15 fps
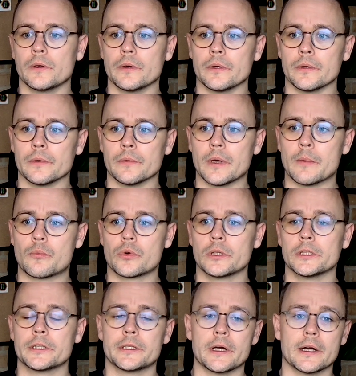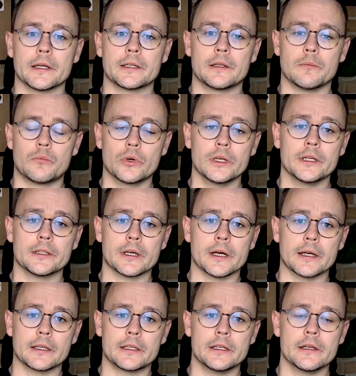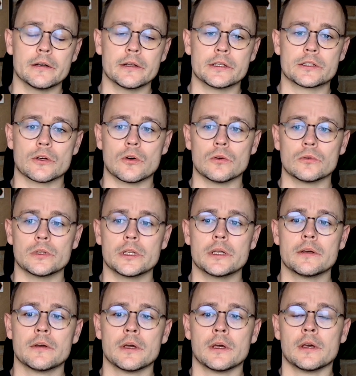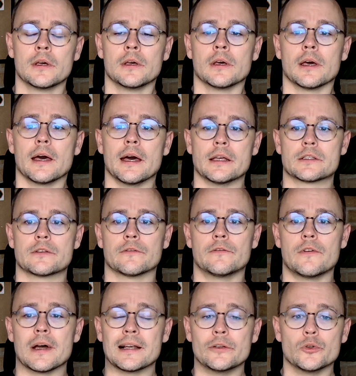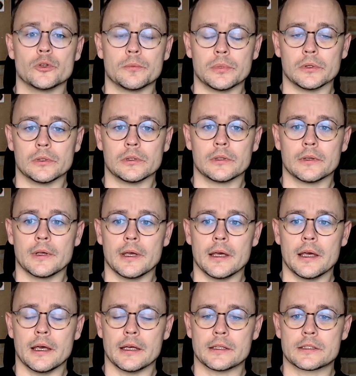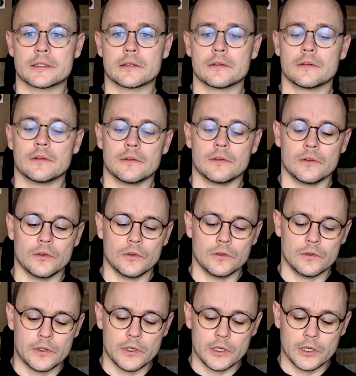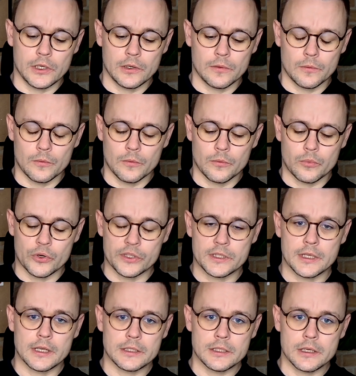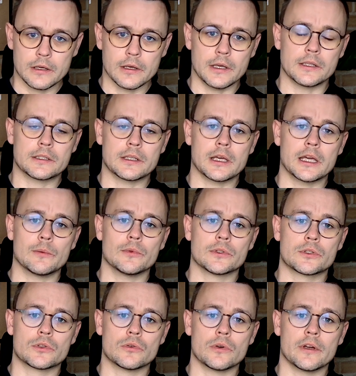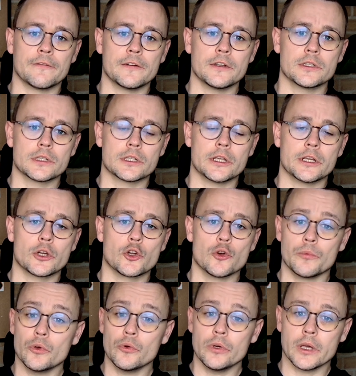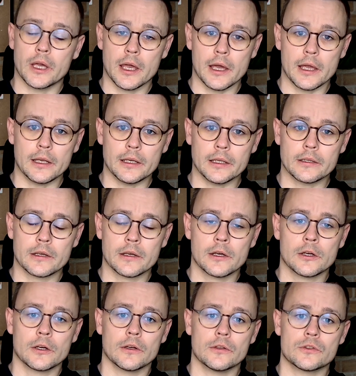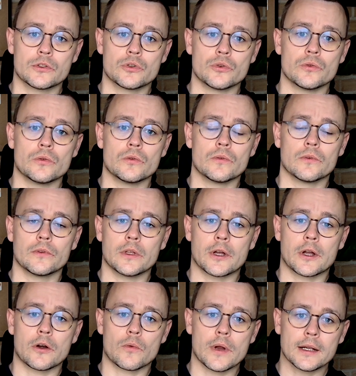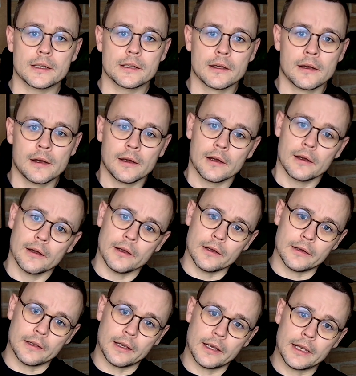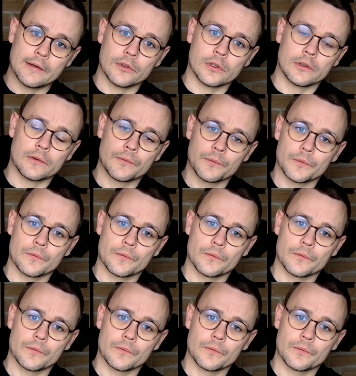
a brilliant idea is only as valuable as the presenter is able to efficiently communicate it to the correct level,